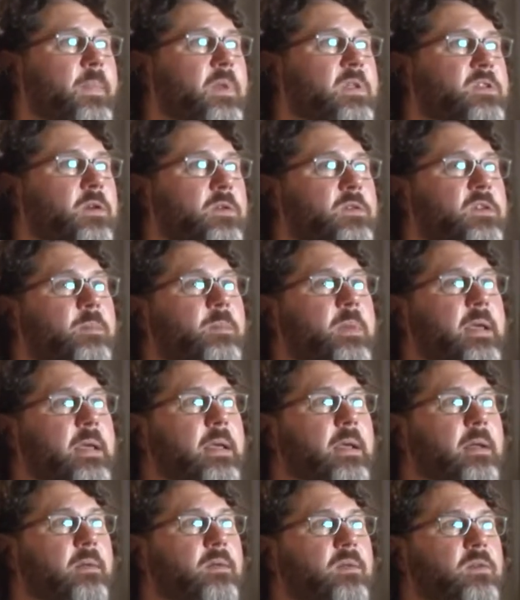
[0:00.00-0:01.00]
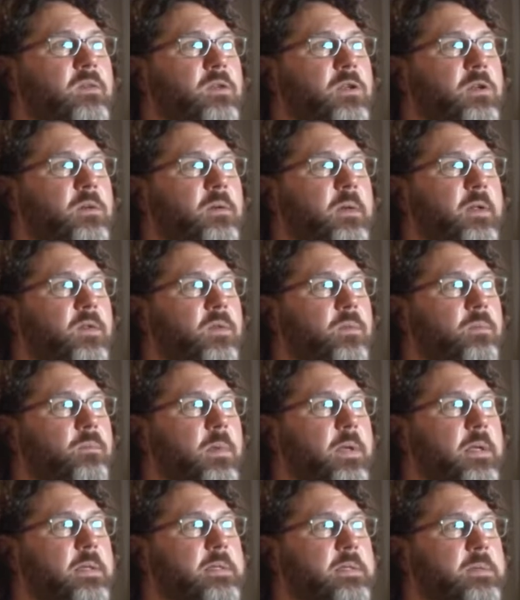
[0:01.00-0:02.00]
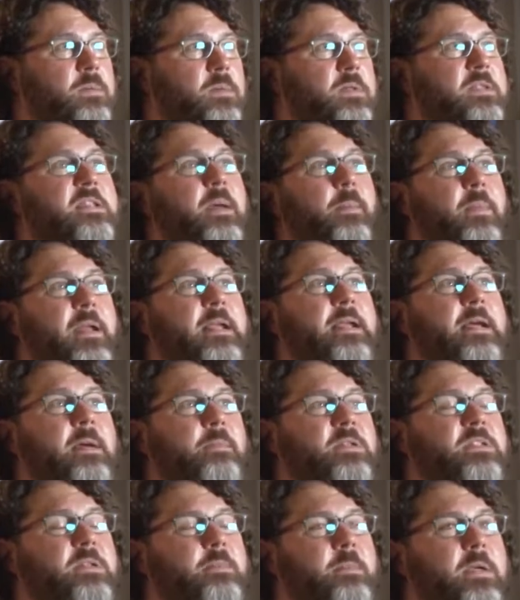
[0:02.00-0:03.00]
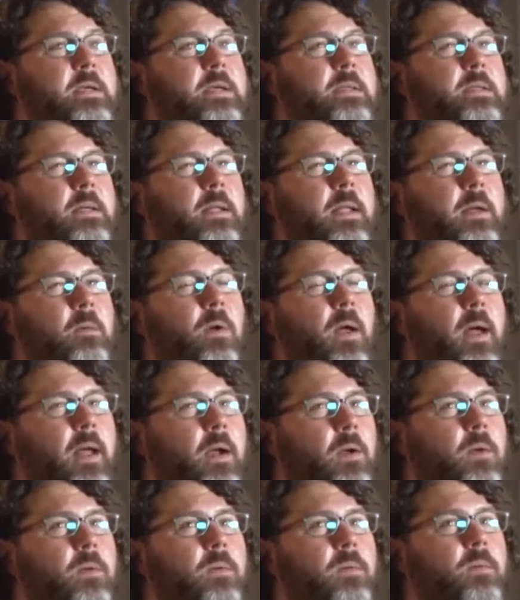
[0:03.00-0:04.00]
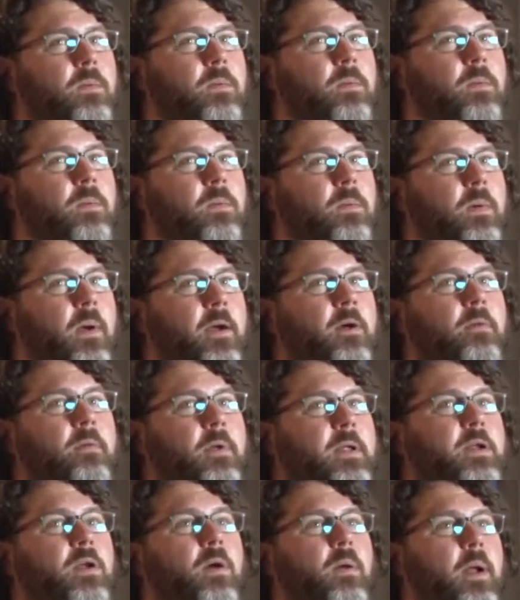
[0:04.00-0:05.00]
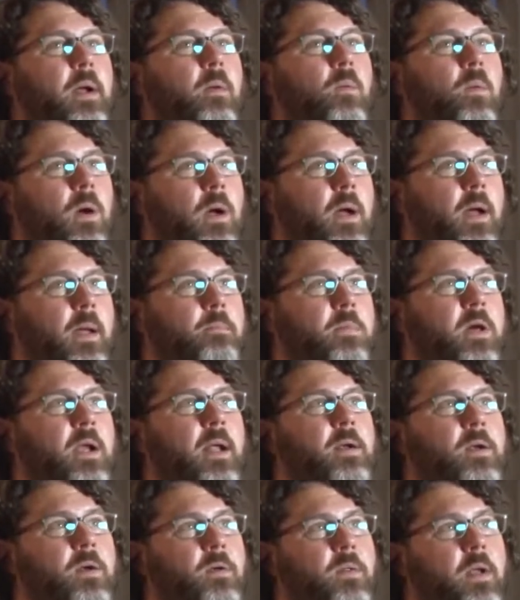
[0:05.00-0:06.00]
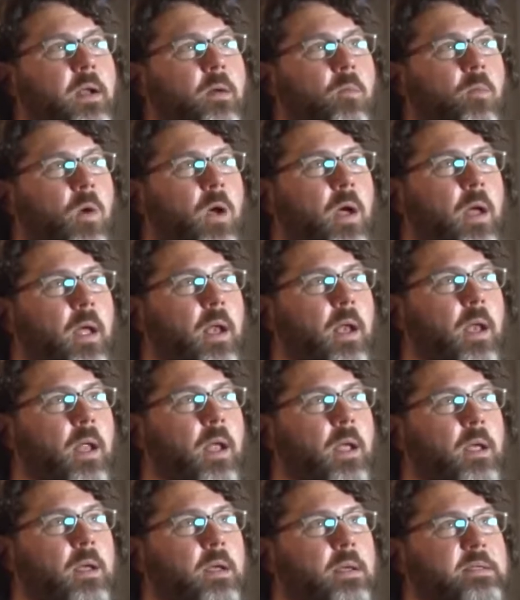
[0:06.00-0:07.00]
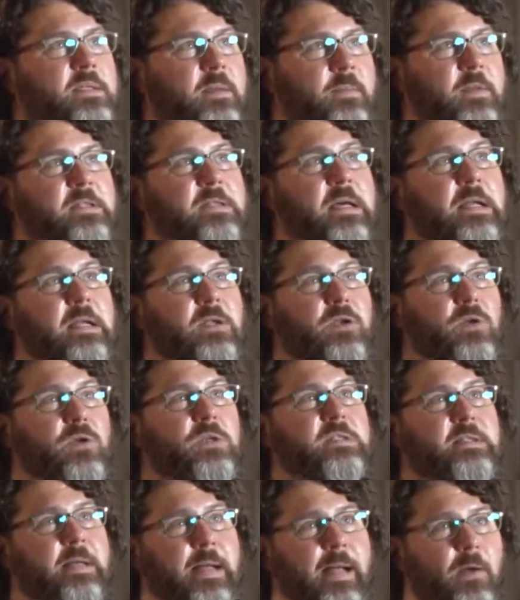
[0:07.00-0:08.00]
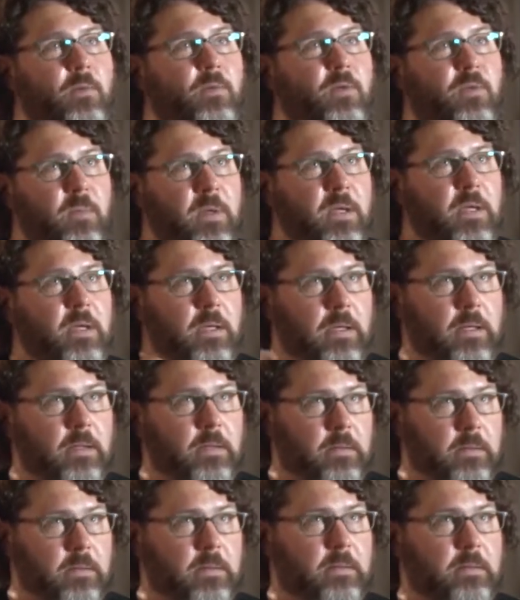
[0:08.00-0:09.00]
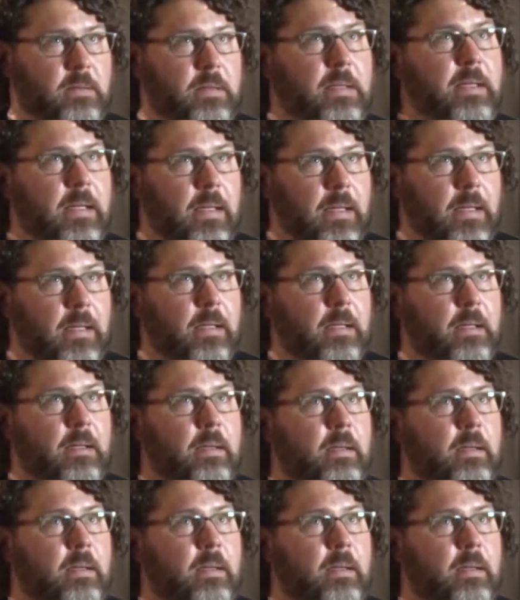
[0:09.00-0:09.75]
So to me, it's when somebody comes to me and they're like, well, I don't really know what I want, but I know that I want something done in your style with me in it.